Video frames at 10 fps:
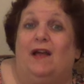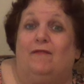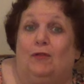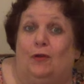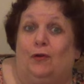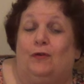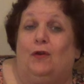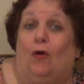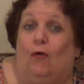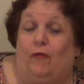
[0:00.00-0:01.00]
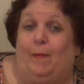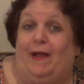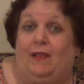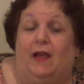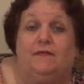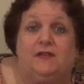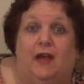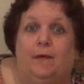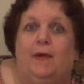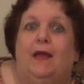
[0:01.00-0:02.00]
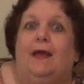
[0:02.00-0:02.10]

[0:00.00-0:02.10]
I've learned over my lifetime.